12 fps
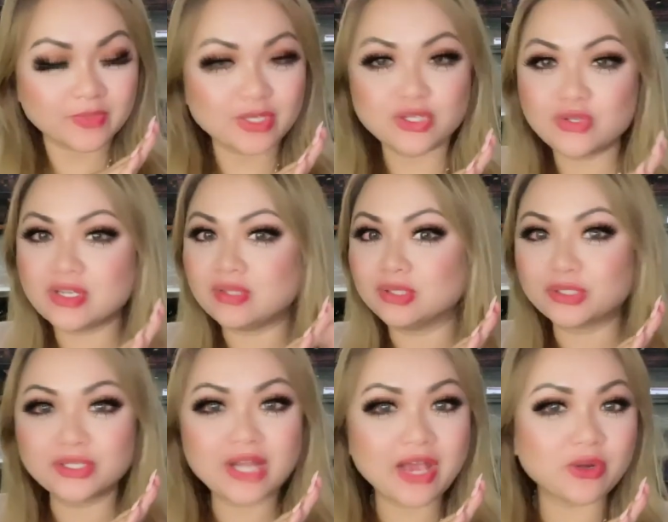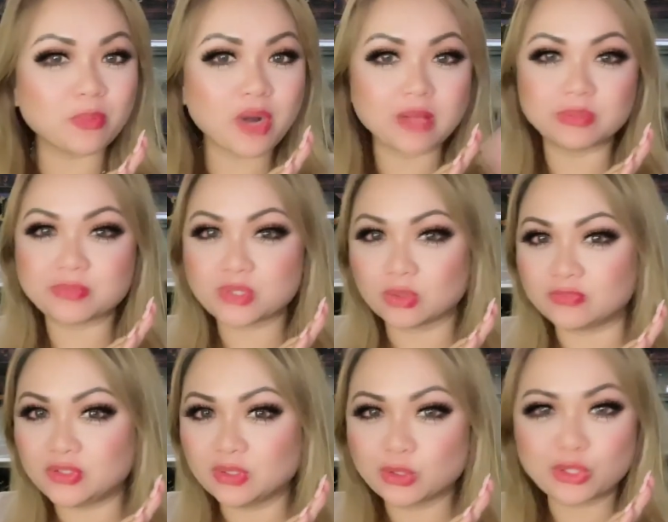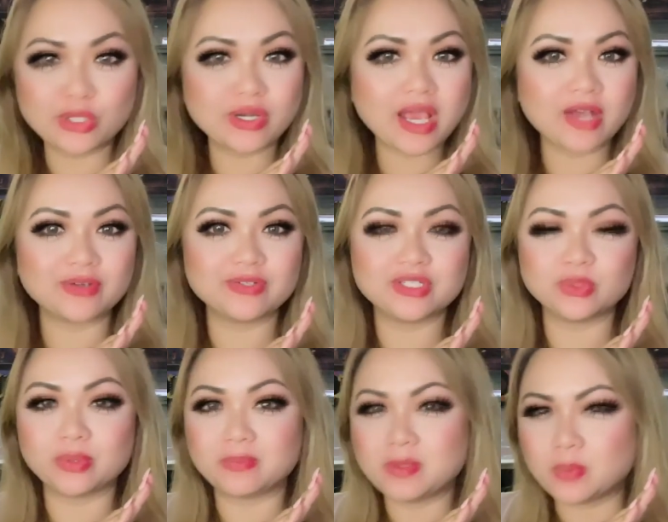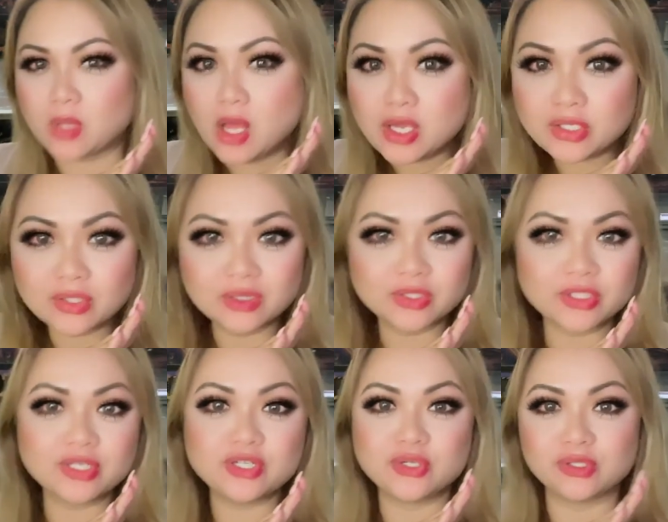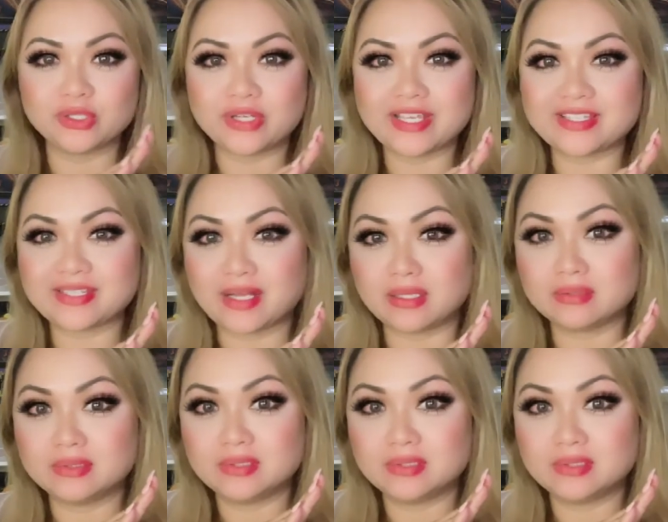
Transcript: You learn how to problem solve. You learn how to deal with people. You learn your learning style,